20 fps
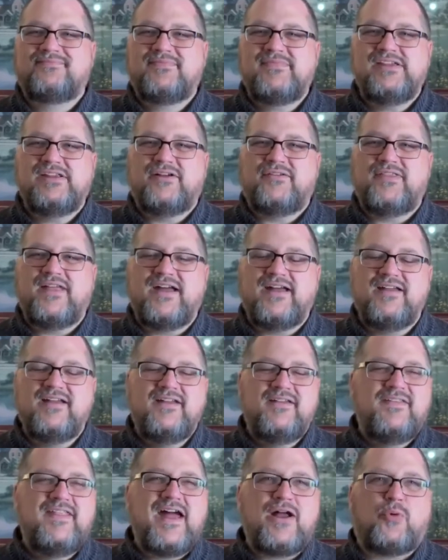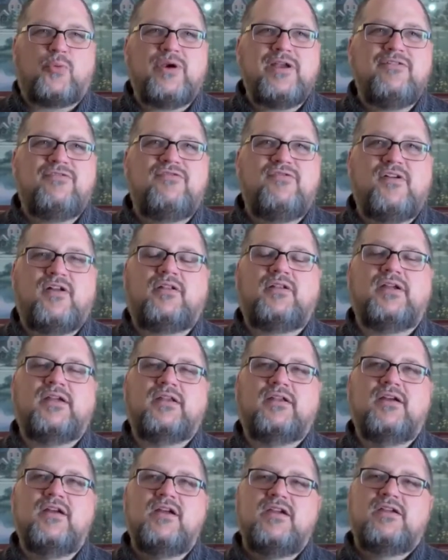You know, that, that
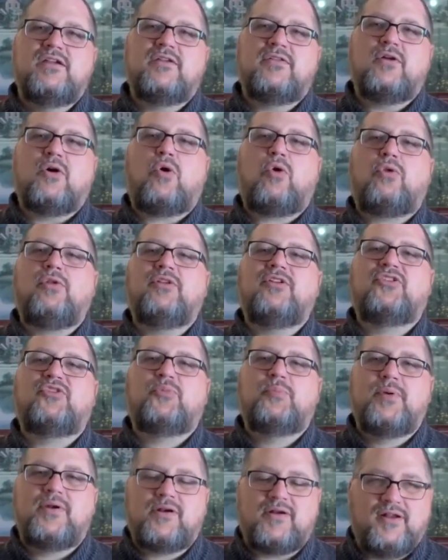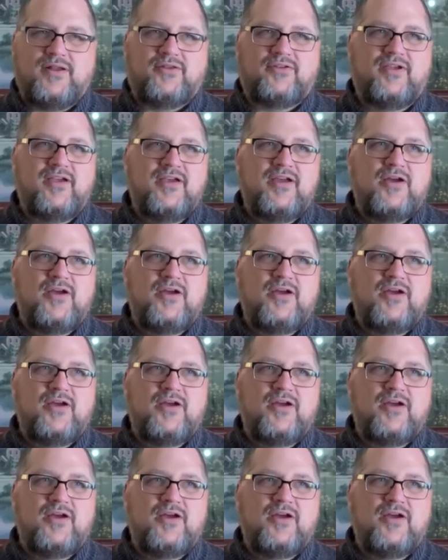refilling, you know, the Holy Spirit